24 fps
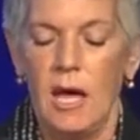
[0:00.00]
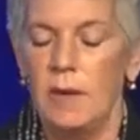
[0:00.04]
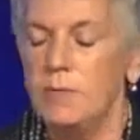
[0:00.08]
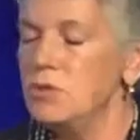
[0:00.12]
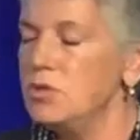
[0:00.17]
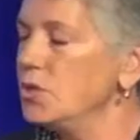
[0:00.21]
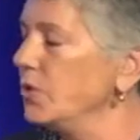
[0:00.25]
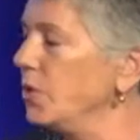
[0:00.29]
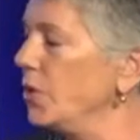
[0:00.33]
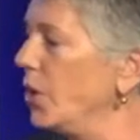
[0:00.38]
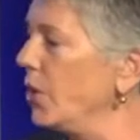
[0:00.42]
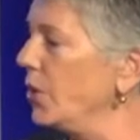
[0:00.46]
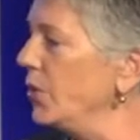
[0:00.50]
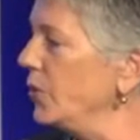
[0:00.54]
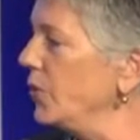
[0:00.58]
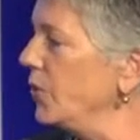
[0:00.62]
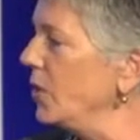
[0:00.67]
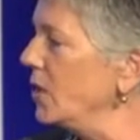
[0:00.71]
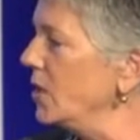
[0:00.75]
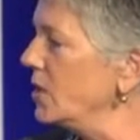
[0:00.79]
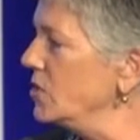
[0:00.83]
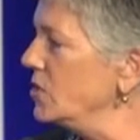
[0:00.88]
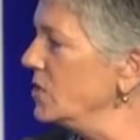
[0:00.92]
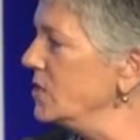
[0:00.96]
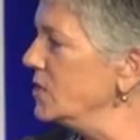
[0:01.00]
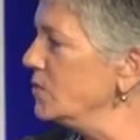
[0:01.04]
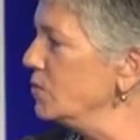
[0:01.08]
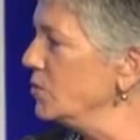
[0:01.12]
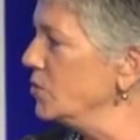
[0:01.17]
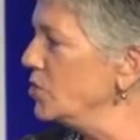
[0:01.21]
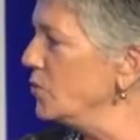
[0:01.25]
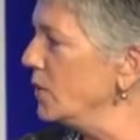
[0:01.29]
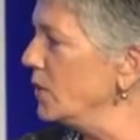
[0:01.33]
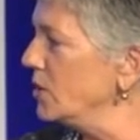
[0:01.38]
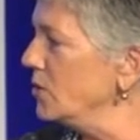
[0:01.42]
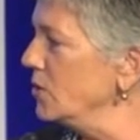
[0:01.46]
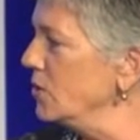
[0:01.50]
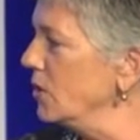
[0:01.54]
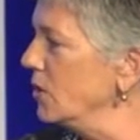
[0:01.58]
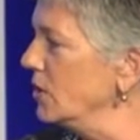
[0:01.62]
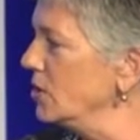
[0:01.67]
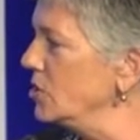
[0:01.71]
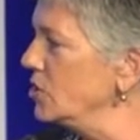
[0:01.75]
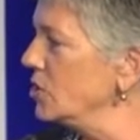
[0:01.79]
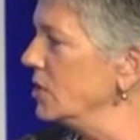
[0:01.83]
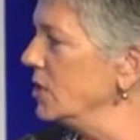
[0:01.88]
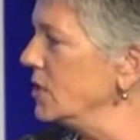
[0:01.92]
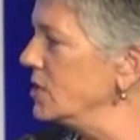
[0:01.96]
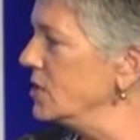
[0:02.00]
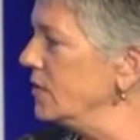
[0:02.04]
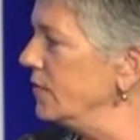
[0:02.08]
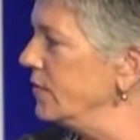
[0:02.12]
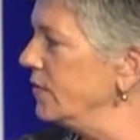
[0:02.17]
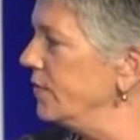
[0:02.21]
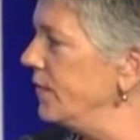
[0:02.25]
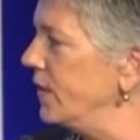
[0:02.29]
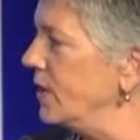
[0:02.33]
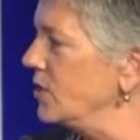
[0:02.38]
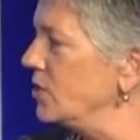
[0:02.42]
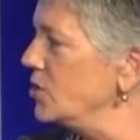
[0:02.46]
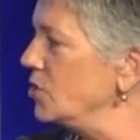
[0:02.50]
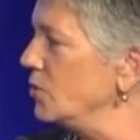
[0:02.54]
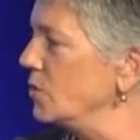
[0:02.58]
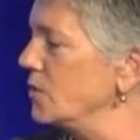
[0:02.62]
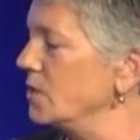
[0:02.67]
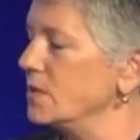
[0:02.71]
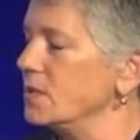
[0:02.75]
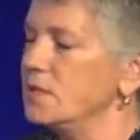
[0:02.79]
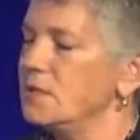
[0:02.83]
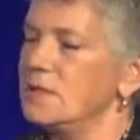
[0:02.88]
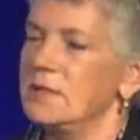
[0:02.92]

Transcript: Te Rau, I just want to acknowledge Ngāti Whātua's